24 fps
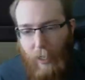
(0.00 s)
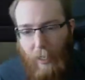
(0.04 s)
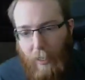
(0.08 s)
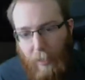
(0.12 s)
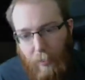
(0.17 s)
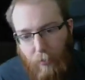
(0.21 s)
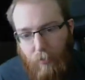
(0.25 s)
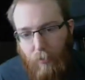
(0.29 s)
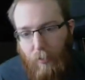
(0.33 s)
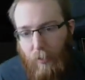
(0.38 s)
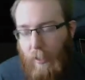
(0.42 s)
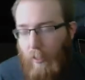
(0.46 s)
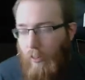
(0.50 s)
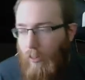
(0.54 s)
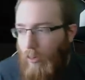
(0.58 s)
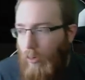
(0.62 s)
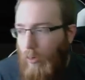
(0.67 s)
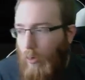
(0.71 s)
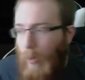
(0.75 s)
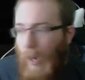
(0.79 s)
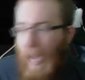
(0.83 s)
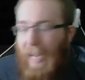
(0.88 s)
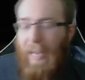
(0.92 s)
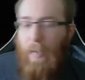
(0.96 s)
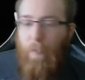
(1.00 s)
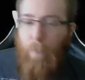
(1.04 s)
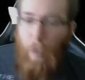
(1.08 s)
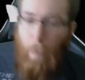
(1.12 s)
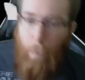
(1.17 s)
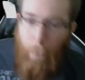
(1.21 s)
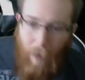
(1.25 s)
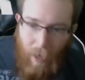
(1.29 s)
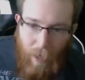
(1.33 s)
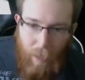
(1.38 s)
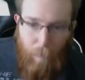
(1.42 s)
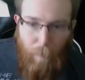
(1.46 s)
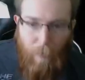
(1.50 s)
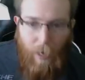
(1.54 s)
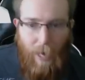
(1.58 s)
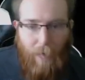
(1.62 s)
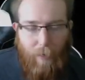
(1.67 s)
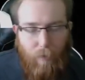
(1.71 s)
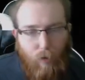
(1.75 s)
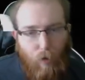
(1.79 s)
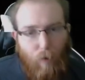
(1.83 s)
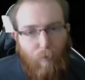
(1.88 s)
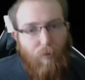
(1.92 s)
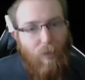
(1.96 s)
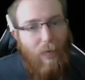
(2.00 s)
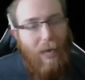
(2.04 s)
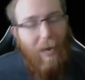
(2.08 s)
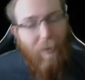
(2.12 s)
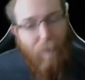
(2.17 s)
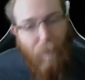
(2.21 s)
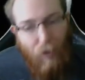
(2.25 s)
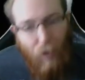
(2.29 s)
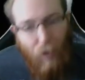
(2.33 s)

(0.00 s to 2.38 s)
which I easily can do, I get my money back. So if you